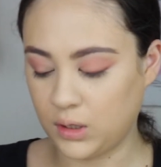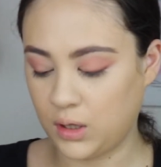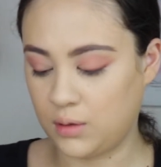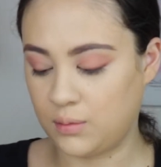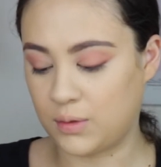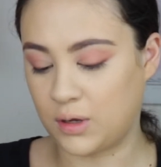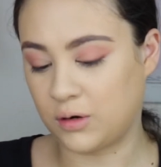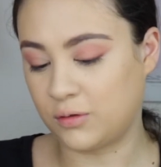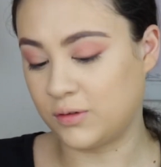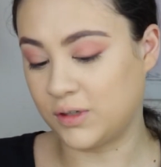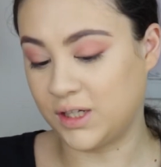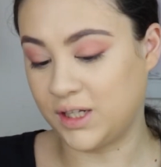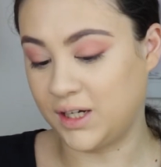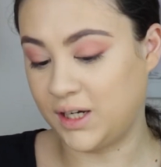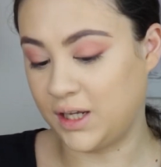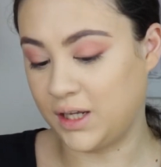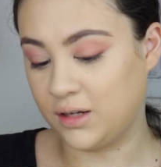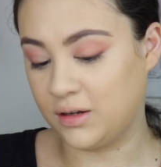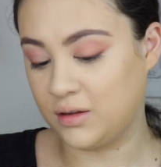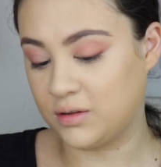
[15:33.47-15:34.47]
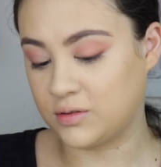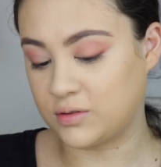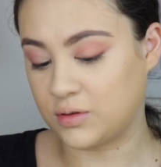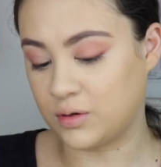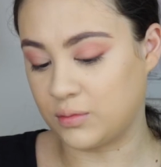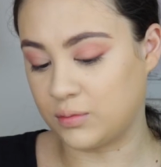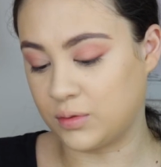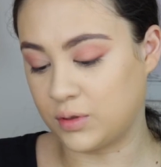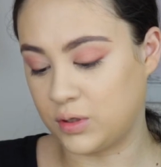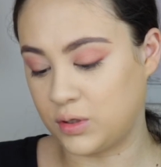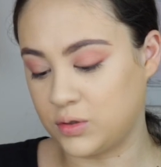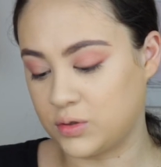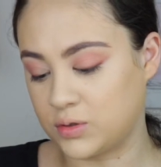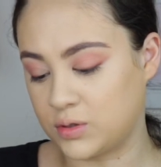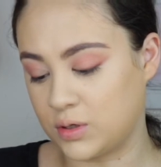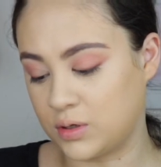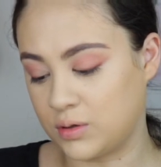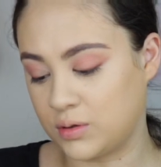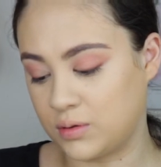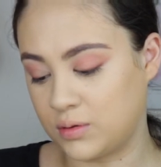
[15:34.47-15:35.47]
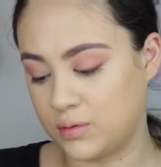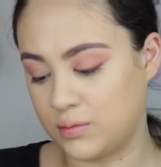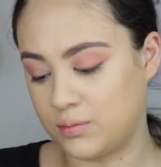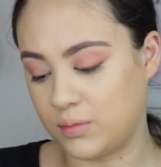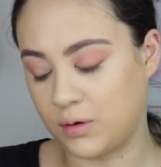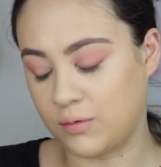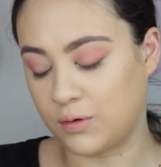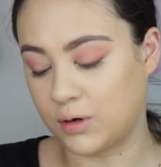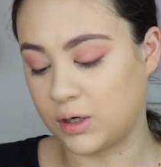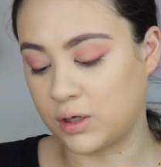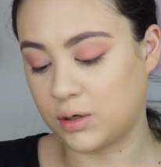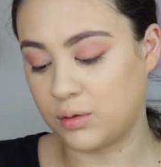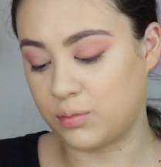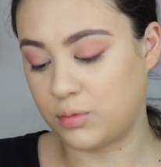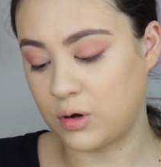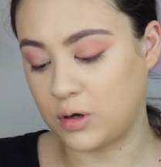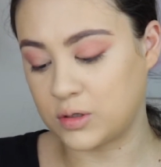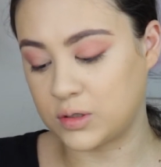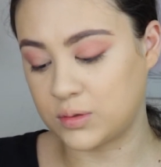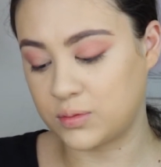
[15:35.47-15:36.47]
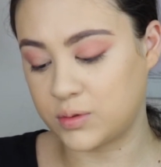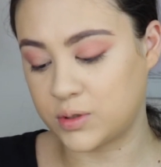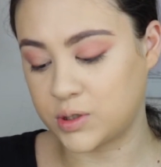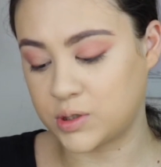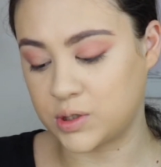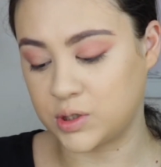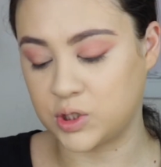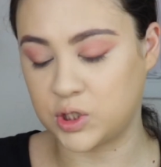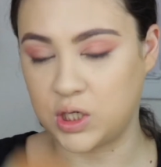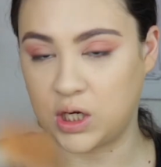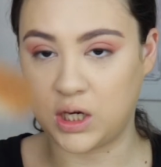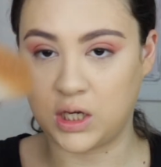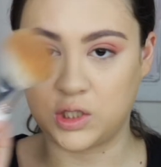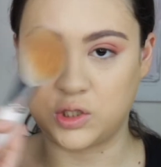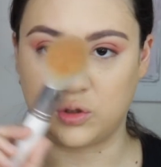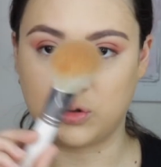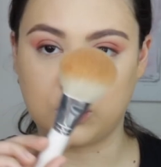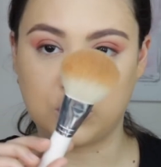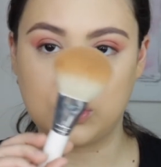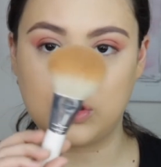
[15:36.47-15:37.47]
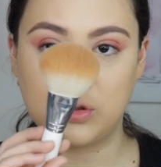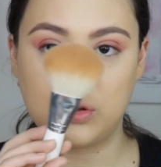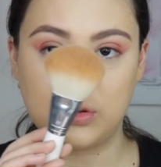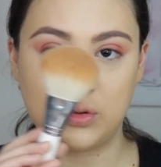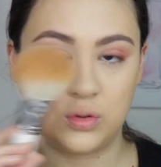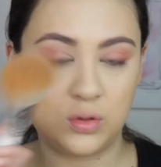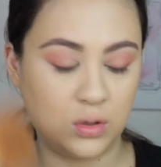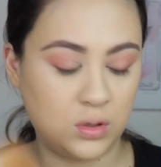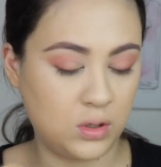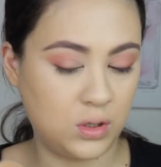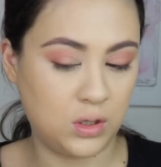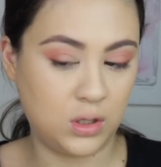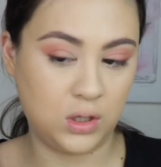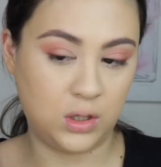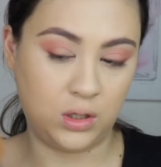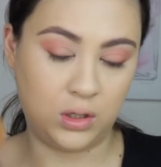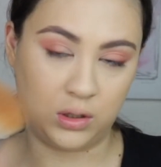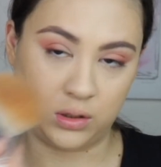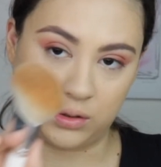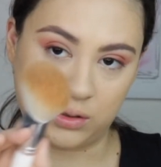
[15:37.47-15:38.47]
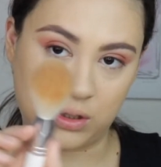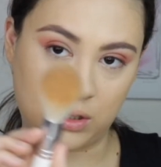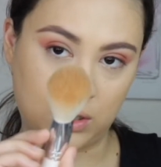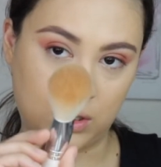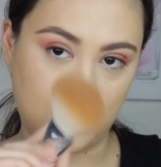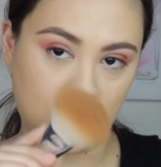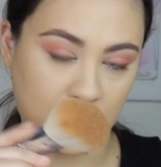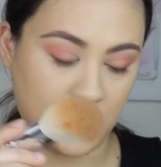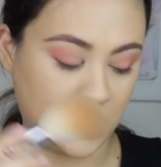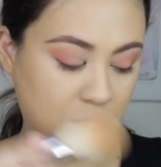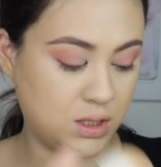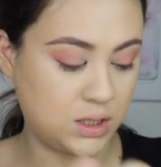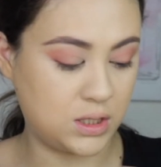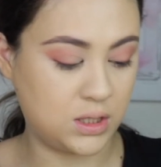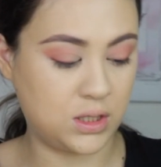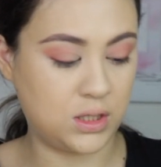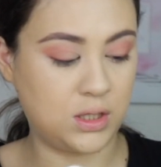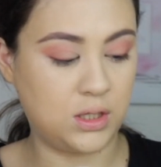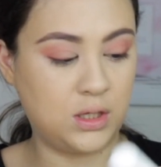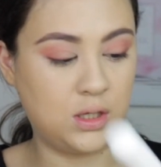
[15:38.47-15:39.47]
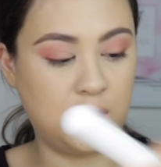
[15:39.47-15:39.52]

But I don't really need it, so I'm gonna use my regular bronzer brush, the JH02. Looks like this.